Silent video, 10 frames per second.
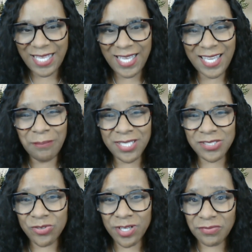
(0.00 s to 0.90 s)
It can be a
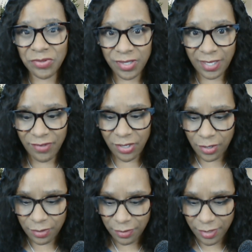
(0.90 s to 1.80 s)
stress relief,
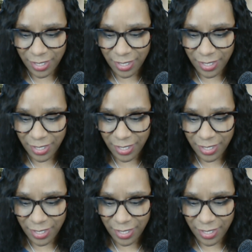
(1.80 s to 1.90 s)
y'all.